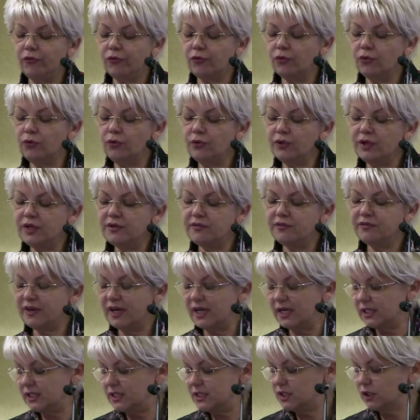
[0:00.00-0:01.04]
through
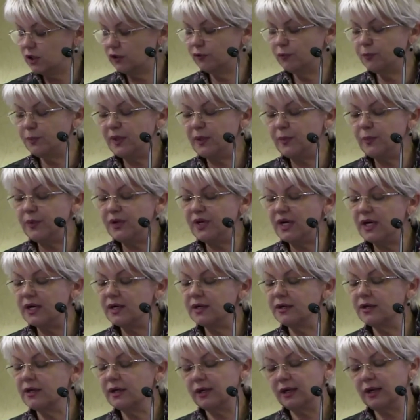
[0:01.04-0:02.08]
effects of
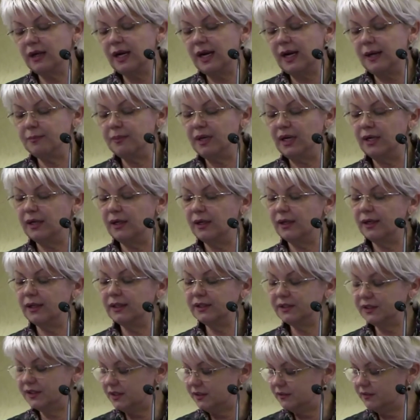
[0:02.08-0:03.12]
PPR gamma
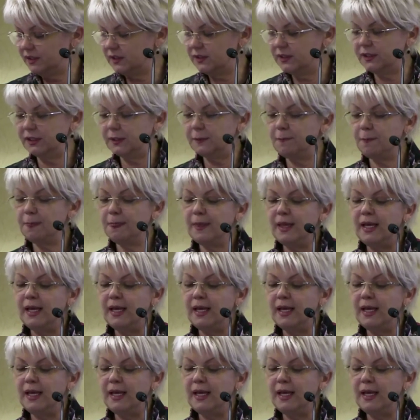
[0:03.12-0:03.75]
activity.